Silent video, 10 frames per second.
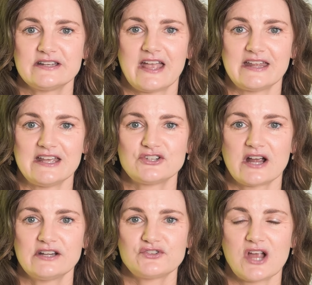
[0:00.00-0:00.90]
to get each
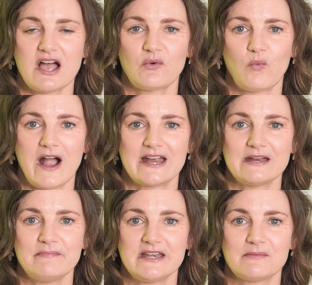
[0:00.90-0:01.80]
kind of shot:
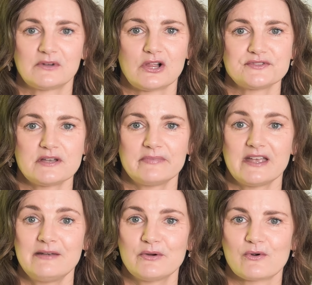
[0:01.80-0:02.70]
wide, medium, close-up,
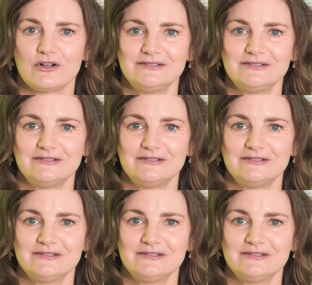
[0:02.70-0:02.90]
and B-roll.